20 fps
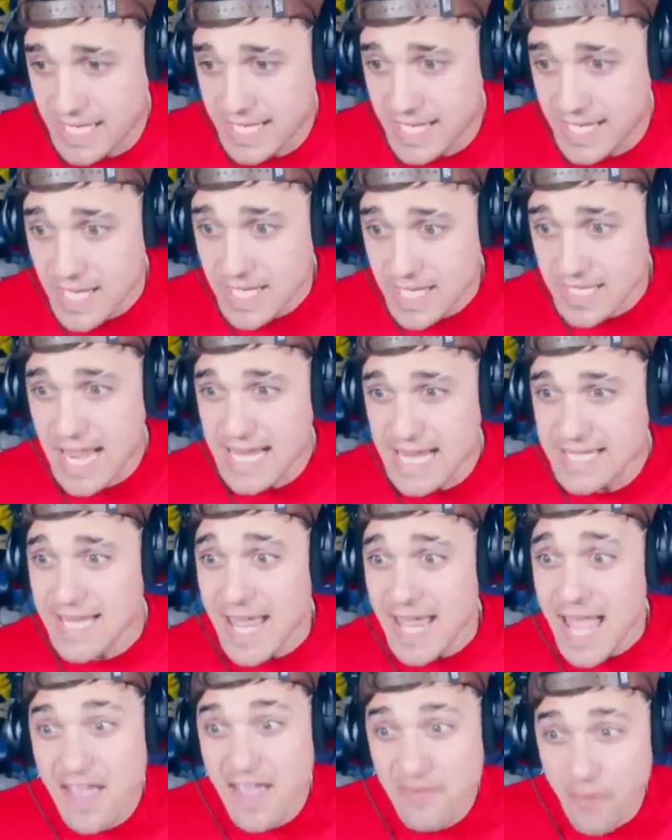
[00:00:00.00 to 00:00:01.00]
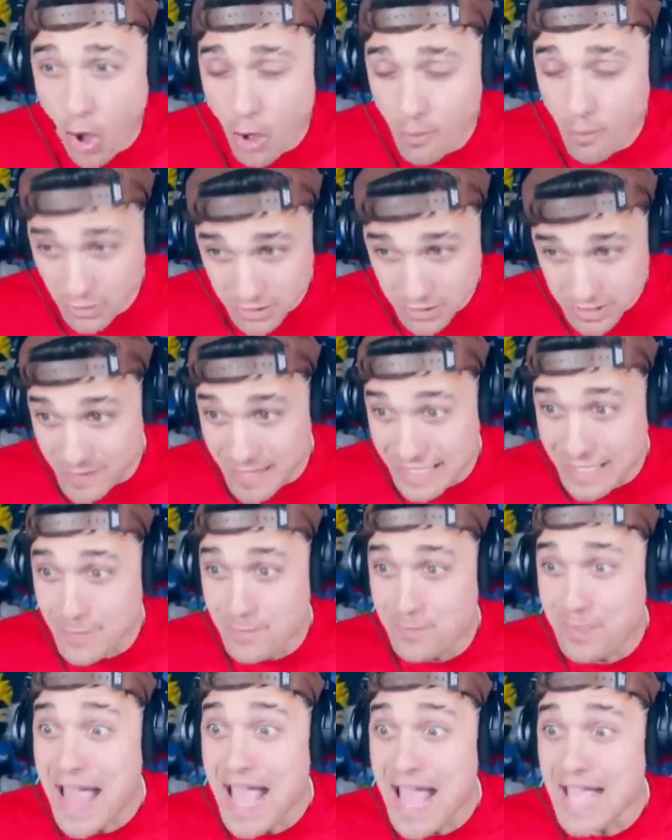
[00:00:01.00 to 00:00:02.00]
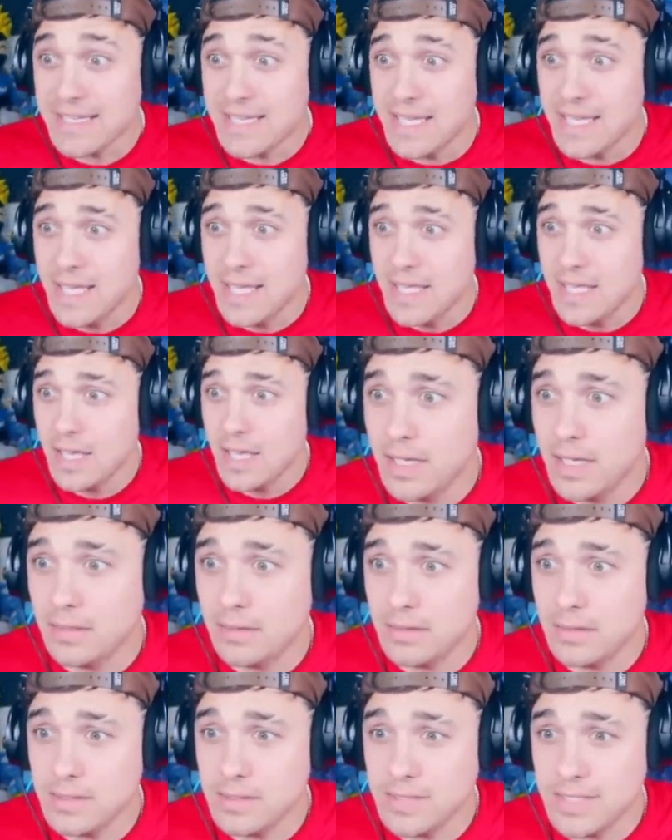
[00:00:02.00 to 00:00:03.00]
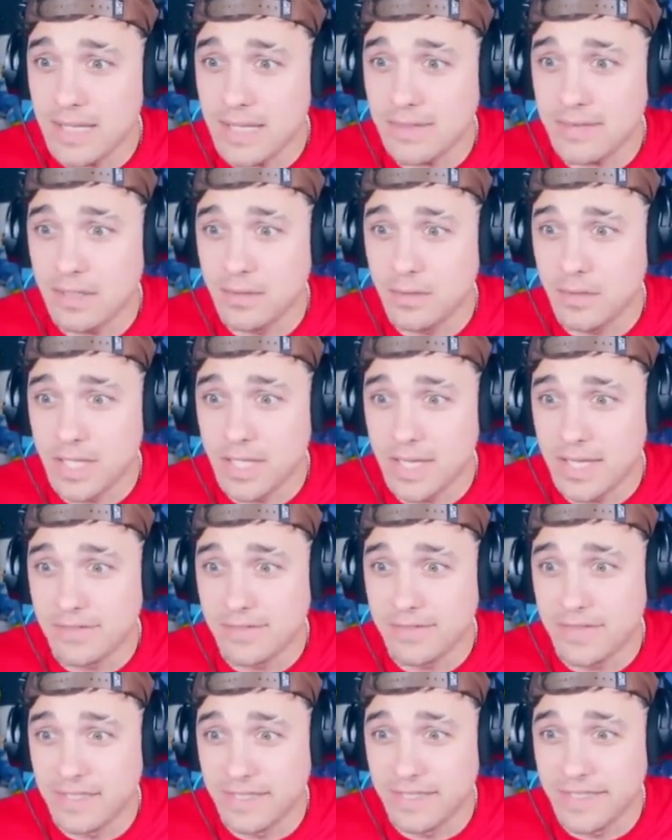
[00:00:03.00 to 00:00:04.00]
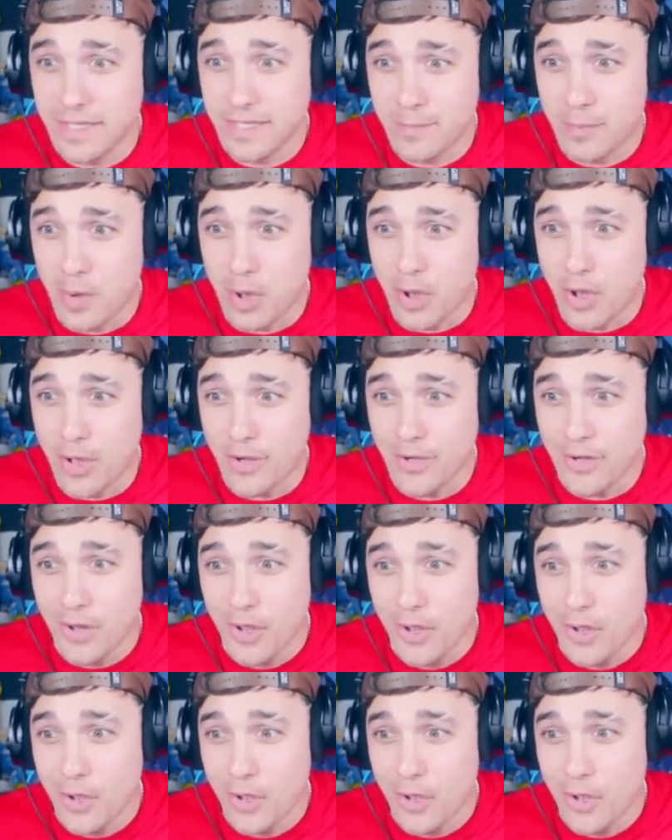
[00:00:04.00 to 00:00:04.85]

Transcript: Okay, guys, I've almost made it back! And it looks like they're looking at the leaderboard.